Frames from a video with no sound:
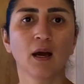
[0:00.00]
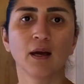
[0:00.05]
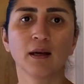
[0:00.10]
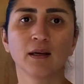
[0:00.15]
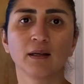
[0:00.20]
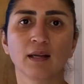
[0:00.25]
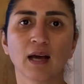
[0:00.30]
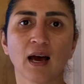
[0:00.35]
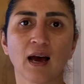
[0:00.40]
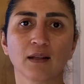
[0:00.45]

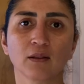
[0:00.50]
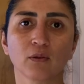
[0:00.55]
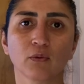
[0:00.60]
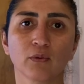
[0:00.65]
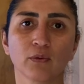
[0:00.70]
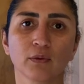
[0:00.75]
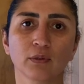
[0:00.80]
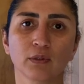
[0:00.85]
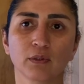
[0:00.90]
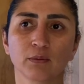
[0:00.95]
it has
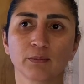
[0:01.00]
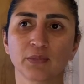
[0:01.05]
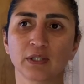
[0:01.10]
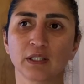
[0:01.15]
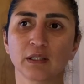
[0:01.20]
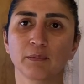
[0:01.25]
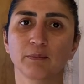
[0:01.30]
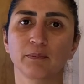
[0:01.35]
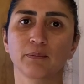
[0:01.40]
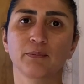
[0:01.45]
also
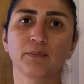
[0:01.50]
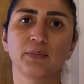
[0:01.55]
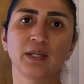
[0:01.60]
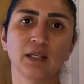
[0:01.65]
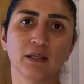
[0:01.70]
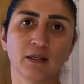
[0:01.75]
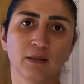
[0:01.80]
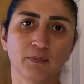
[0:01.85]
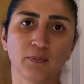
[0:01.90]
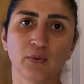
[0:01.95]
been built